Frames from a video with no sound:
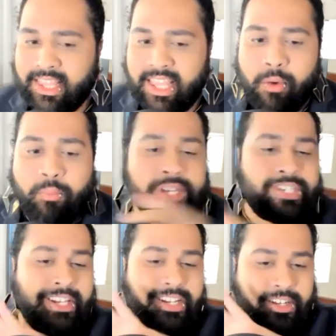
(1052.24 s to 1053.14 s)
it
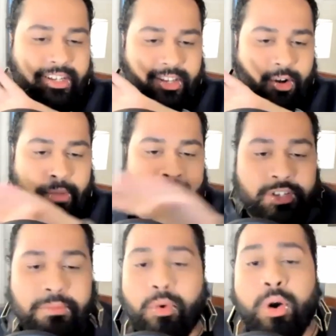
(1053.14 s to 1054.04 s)
wasn't, peer
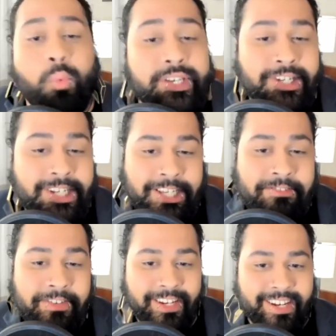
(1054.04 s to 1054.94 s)
support wasn't
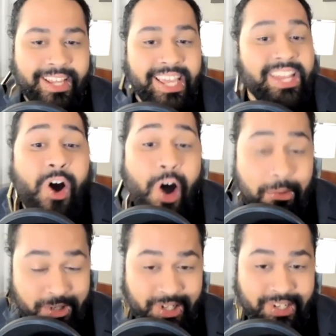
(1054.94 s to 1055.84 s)
even an
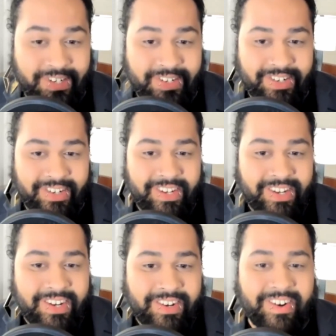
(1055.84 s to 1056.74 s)
option.
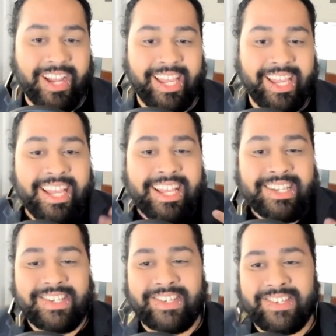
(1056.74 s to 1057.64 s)
Right.
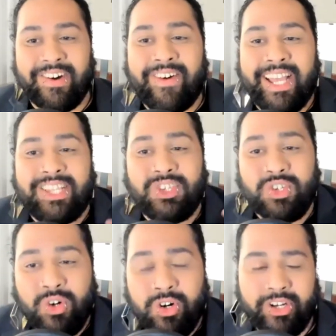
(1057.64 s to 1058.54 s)
So it
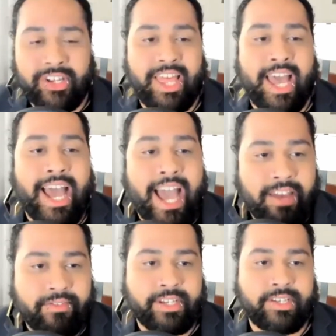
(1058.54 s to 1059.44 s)
took that
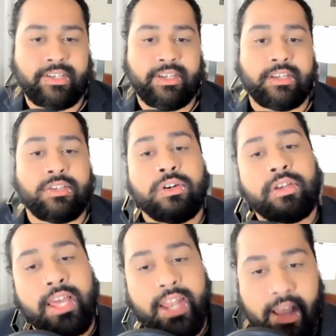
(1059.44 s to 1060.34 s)
advocacy, it took
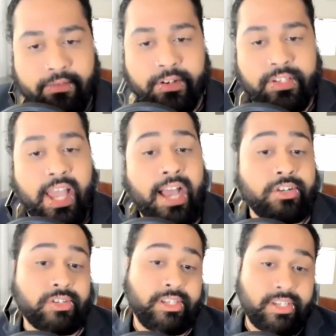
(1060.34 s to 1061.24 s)
that effort to
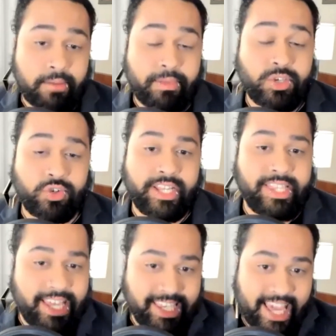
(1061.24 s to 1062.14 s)
actually demonstrate
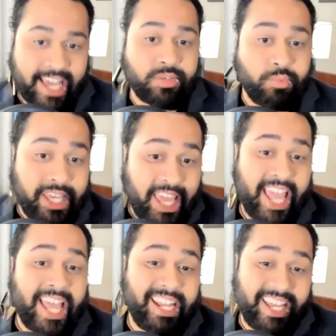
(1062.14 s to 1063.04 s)
that, yes, we
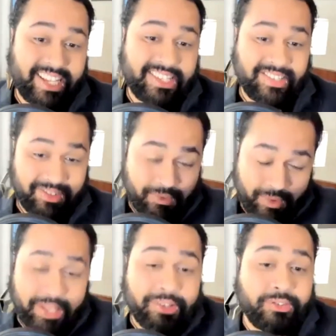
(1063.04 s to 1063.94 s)
can and
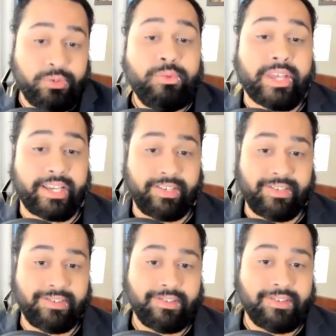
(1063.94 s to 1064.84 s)
will do this